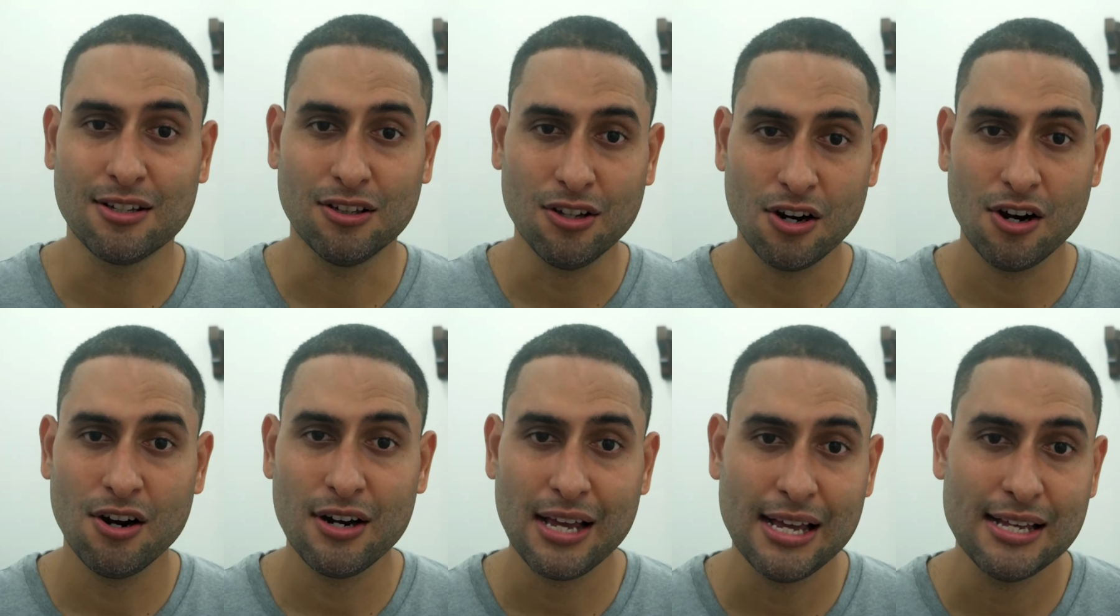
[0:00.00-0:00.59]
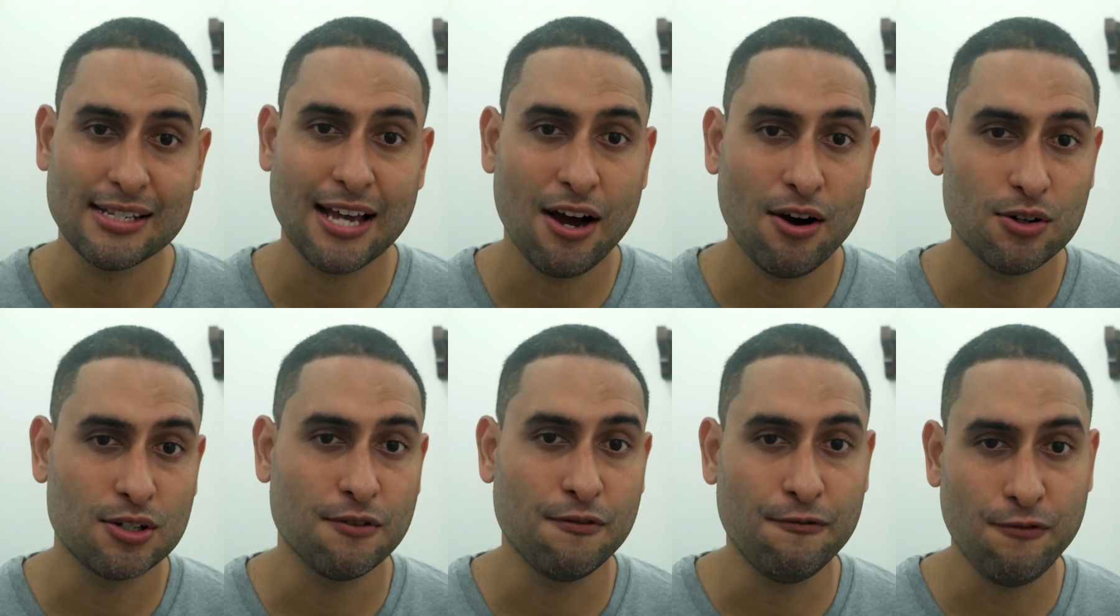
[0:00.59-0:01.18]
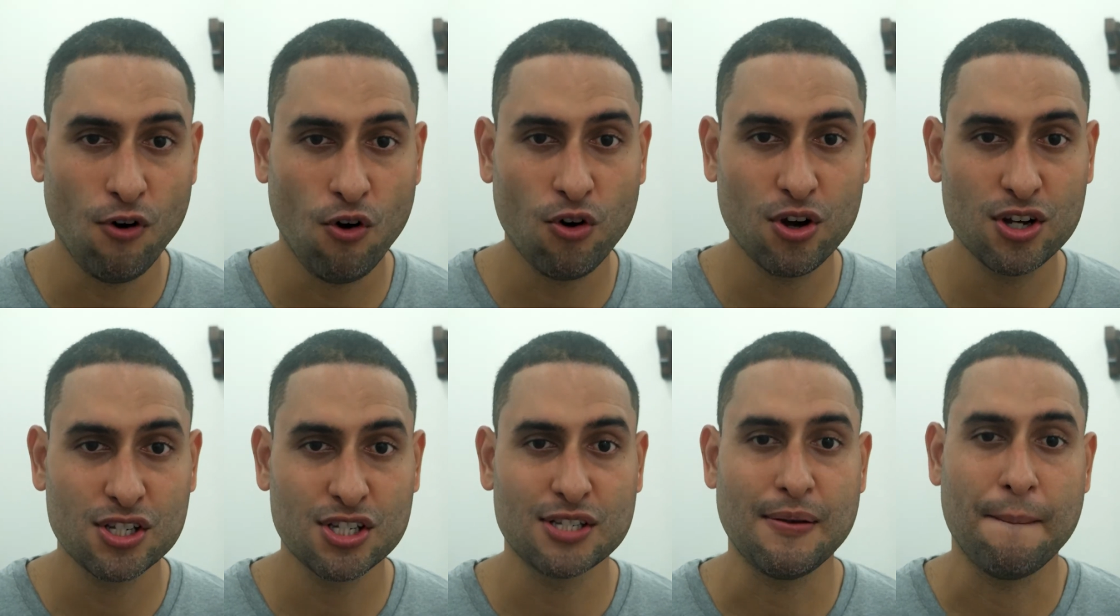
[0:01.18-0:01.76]
learn is how to
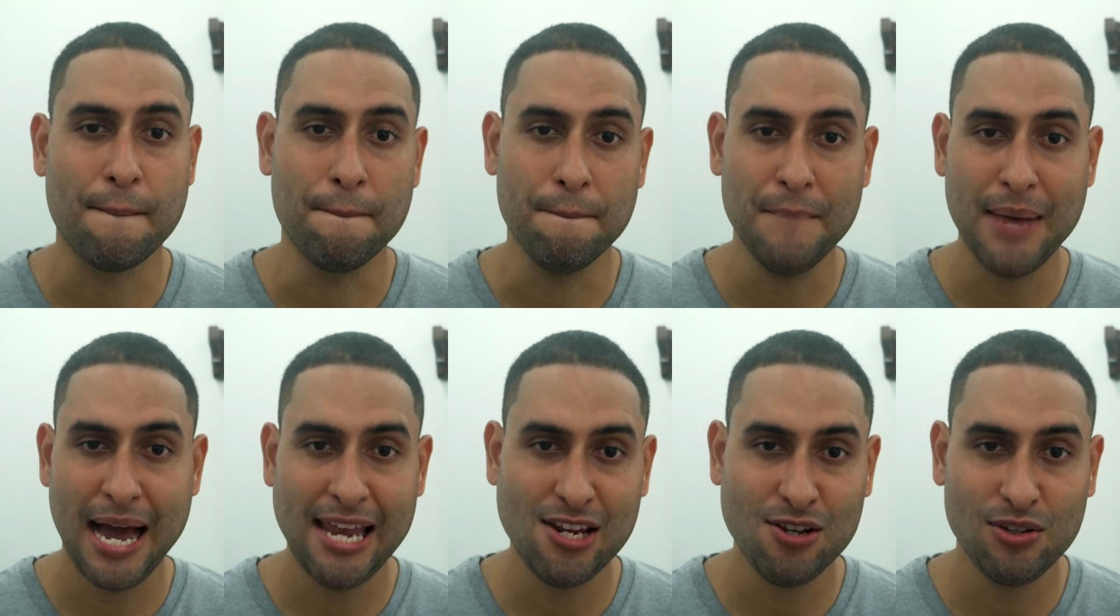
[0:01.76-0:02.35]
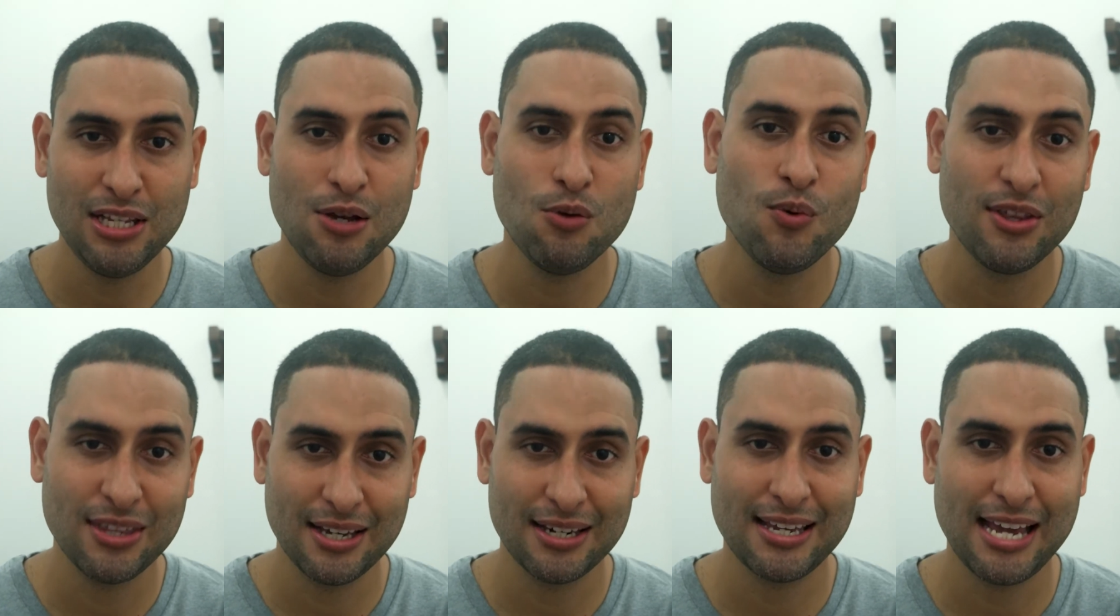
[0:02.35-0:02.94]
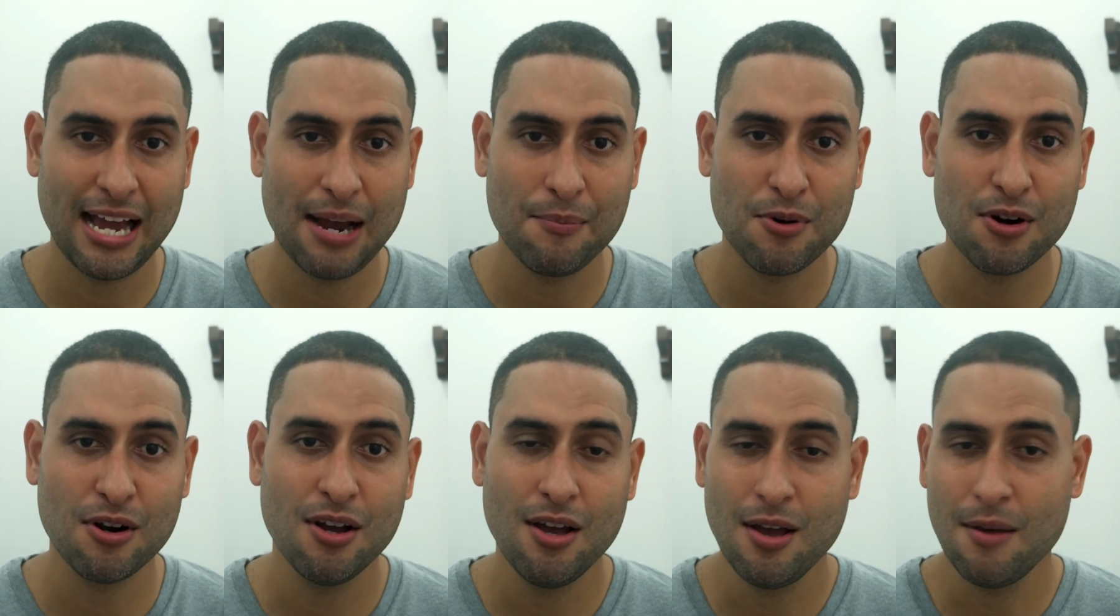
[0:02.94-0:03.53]
focus manually with that
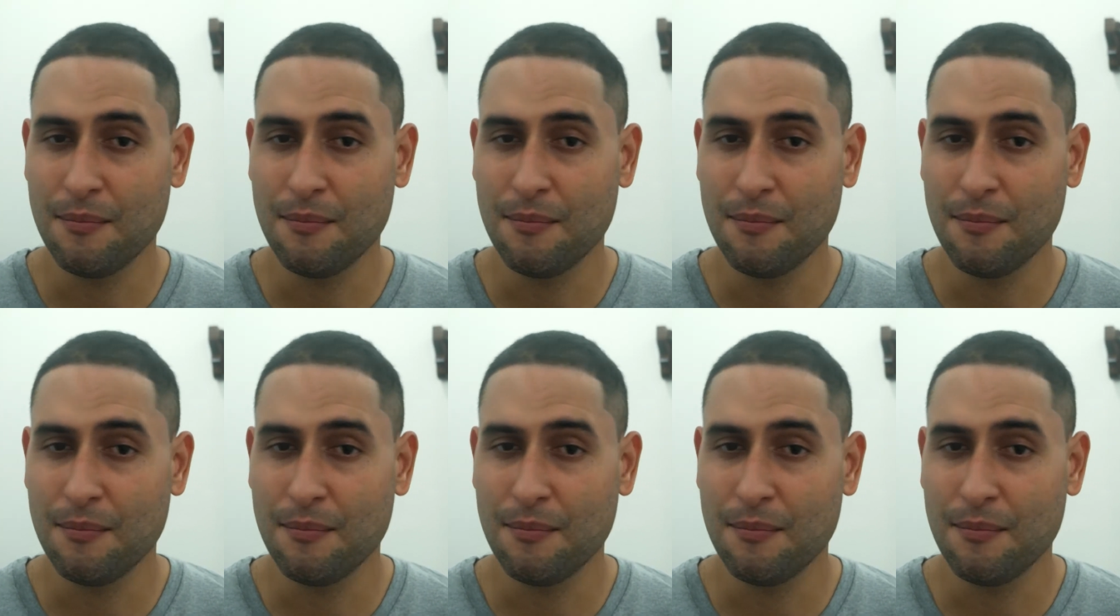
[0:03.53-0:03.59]
camera